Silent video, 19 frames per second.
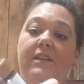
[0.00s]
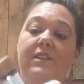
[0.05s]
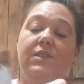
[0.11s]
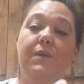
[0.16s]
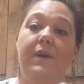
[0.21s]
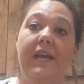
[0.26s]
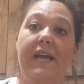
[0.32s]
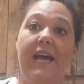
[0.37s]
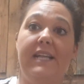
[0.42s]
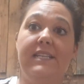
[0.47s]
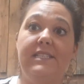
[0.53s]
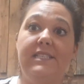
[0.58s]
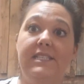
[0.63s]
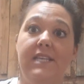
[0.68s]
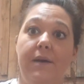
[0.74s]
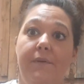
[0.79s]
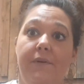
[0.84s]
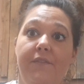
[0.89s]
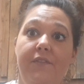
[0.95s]
So I got
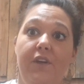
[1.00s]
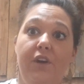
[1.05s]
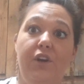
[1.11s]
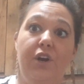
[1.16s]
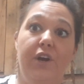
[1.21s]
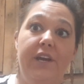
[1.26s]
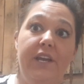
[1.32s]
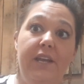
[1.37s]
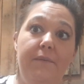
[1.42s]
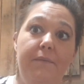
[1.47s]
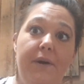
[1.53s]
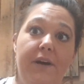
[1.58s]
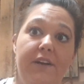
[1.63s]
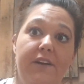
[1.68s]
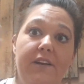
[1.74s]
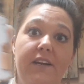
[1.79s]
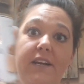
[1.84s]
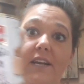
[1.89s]
some of the cookie butter